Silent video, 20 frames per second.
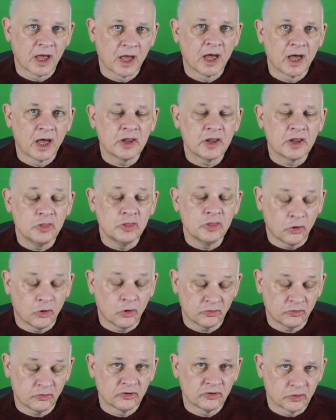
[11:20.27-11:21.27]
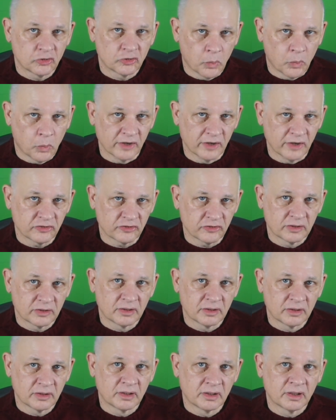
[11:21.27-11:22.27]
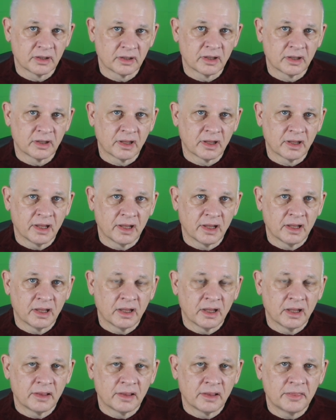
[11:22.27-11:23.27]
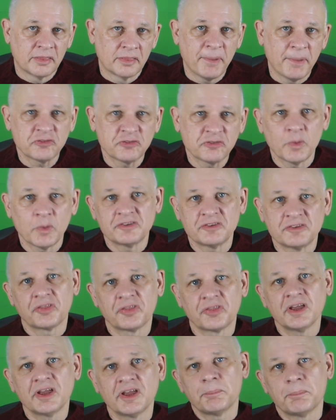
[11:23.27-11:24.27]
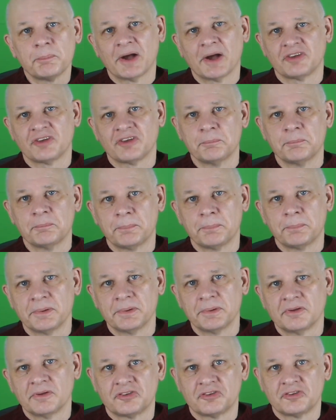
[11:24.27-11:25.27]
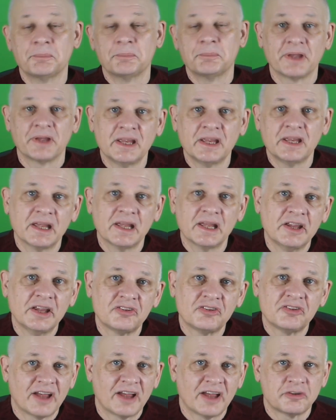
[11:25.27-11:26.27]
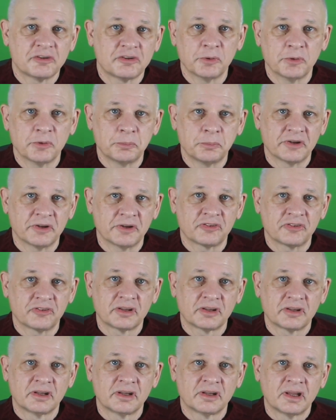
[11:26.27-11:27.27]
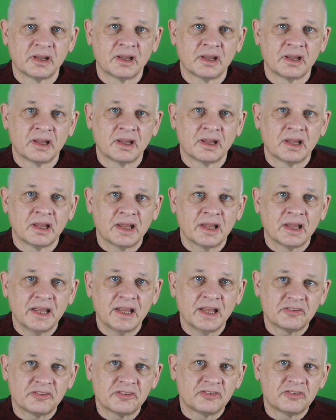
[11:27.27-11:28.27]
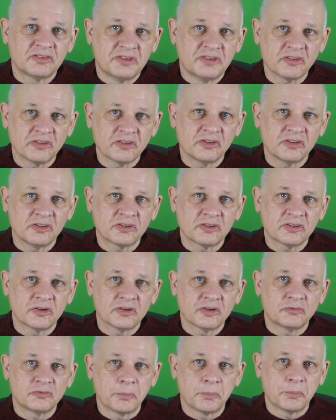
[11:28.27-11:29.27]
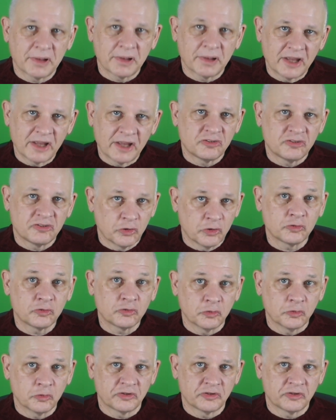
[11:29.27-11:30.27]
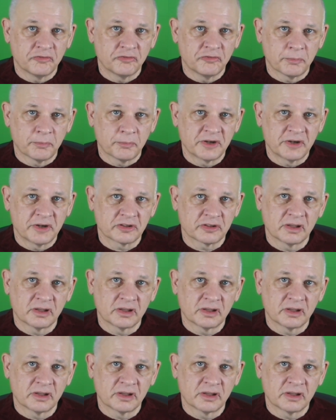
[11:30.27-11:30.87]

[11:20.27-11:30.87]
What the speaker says: Not quite. The best way to think about MCP is as a blueprint. It doesn't replace your source information.